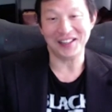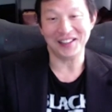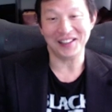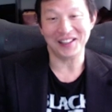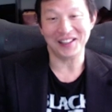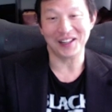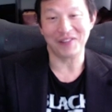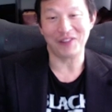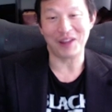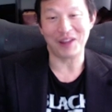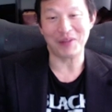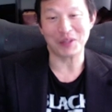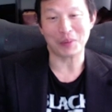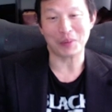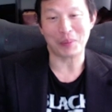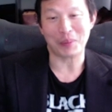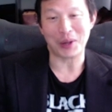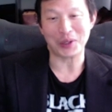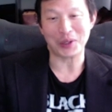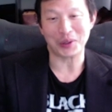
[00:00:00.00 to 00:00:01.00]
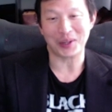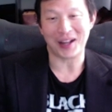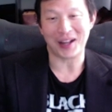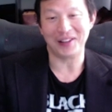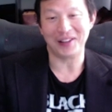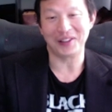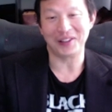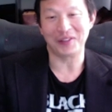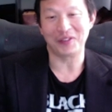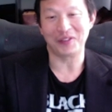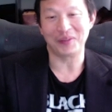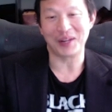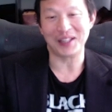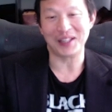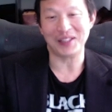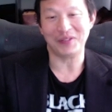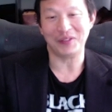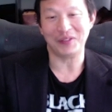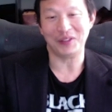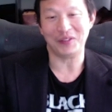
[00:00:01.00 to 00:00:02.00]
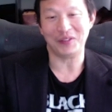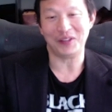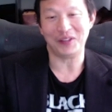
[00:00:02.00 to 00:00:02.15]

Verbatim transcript: the famous perpetual calendar from 1955?